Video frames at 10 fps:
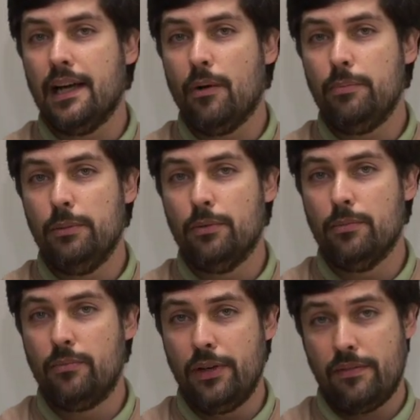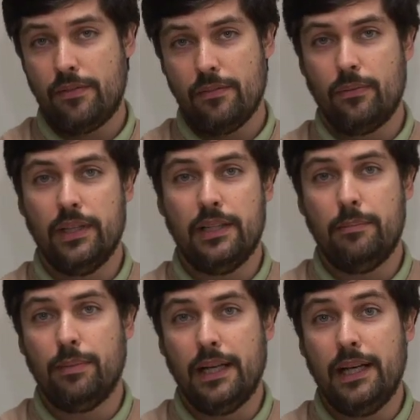how people breathe when
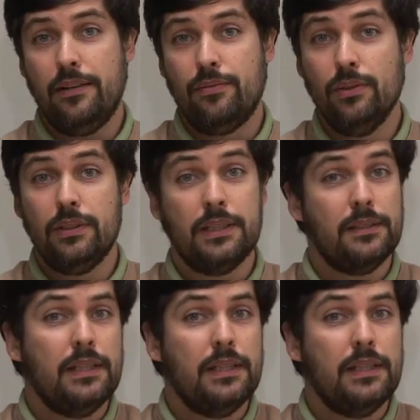they play flute.